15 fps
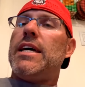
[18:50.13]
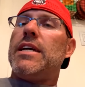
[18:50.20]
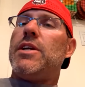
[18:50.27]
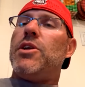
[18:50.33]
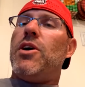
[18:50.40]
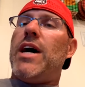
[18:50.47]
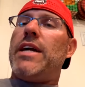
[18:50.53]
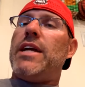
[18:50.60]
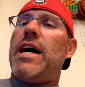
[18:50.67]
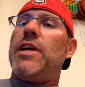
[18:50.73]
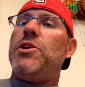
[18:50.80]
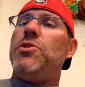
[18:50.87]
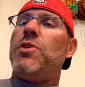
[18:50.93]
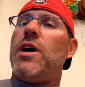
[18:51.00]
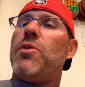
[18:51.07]

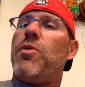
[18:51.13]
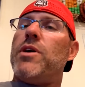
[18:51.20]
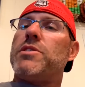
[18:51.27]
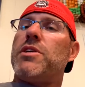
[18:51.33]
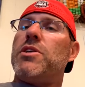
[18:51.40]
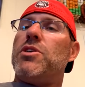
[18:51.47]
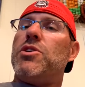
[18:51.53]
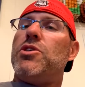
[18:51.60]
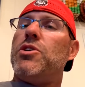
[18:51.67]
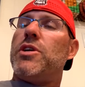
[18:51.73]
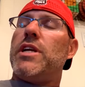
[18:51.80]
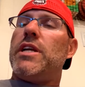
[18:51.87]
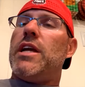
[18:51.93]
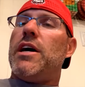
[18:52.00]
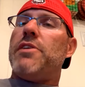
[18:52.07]
knew I wasn't good
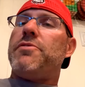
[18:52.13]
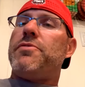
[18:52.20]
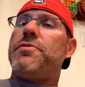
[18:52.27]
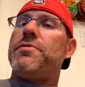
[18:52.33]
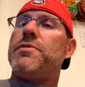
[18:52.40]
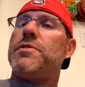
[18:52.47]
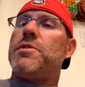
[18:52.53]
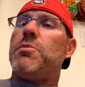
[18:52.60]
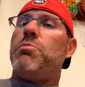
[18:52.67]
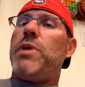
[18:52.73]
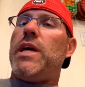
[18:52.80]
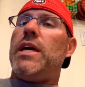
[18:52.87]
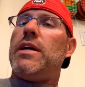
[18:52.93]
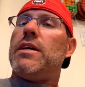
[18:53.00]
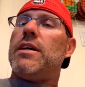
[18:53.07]
enough to
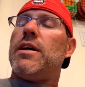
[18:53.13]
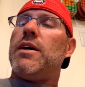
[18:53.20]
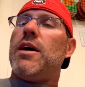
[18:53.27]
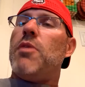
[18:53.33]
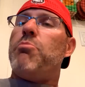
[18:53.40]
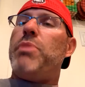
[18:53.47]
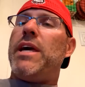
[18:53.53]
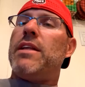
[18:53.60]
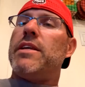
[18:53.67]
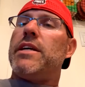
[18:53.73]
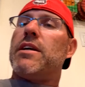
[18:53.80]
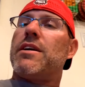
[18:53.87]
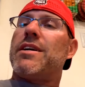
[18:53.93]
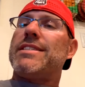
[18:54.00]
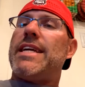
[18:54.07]
be a big
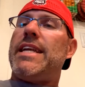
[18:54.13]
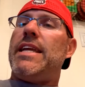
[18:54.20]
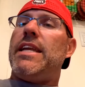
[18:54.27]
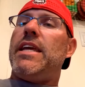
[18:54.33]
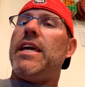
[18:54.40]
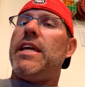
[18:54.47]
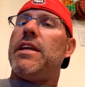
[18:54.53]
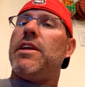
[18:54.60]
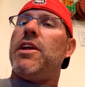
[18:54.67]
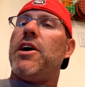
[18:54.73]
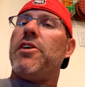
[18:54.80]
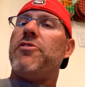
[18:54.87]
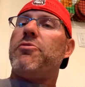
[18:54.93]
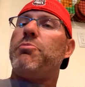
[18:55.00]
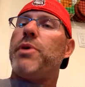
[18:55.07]
leaguer because I didn't hit
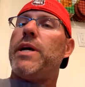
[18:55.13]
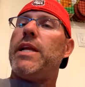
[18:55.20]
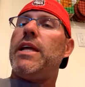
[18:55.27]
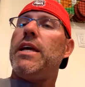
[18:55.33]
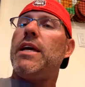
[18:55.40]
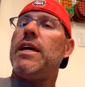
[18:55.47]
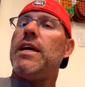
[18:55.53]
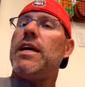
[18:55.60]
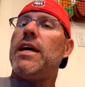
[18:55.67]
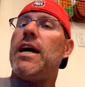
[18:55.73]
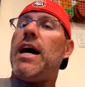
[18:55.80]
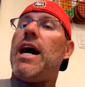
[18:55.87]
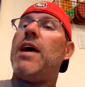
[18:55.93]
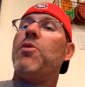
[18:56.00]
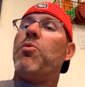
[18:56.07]
enough, but
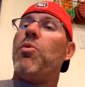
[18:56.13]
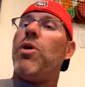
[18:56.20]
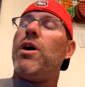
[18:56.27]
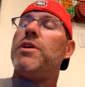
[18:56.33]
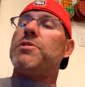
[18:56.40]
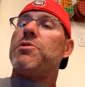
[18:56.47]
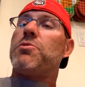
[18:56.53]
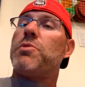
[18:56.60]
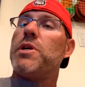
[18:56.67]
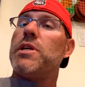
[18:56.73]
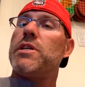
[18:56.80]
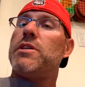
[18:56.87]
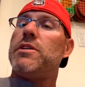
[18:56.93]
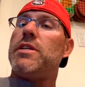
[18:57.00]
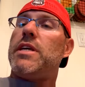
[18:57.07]
I was a
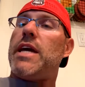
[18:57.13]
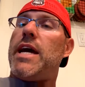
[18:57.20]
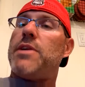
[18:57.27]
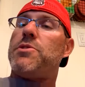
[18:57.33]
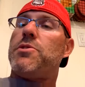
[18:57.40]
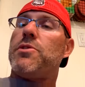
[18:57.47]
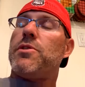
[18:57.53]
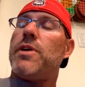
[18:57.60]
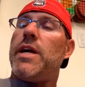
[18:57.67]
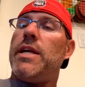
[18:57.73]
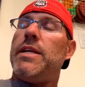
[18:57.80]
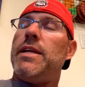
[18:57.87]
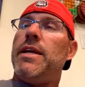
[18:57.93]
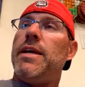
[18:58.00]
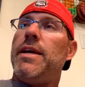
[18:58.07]
really good catcher. And